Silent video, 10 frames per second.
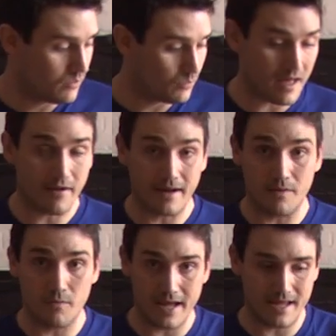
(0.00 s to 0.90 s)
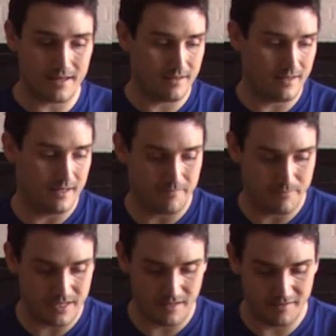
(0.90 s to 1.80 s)
Without any weight, it
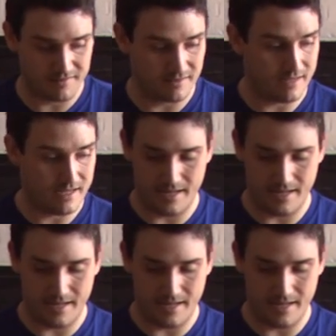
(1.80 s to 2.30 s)
appears that